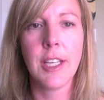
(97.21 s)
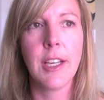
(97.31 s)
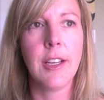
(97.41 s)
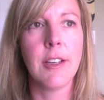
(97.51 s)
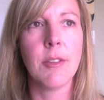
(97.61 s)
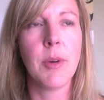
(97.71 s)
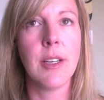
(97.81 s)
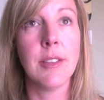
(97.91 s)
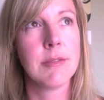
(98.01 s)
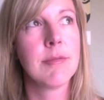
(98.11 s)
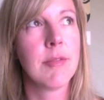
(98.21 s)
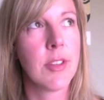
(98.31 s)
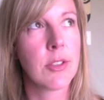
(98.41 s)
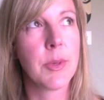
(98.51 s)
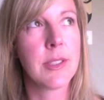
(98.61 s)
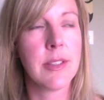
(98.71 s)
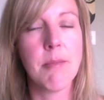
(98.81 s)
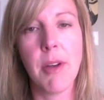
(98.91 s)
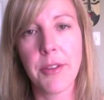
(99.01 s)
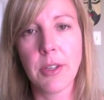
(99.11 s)
You know, well, there's a reason that
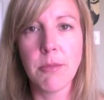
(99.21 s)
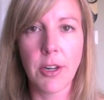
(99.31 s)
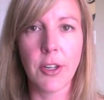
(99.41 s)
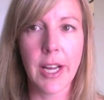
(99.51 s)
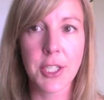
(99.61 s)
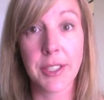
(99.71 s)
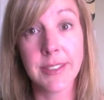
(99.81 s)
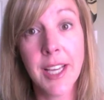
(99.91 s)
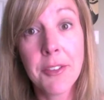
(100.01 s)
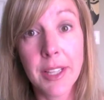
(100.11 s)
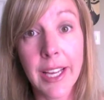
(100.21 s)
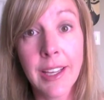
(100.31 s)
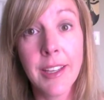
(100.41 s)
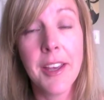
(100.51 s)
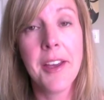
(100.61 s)
mother and martyr actually sound alike.